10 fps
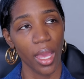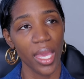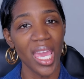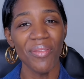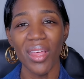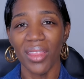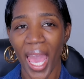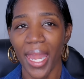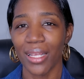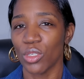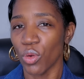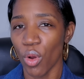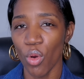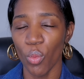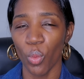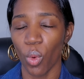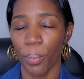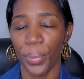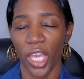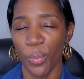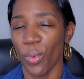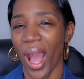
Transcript: Even that, as grown people,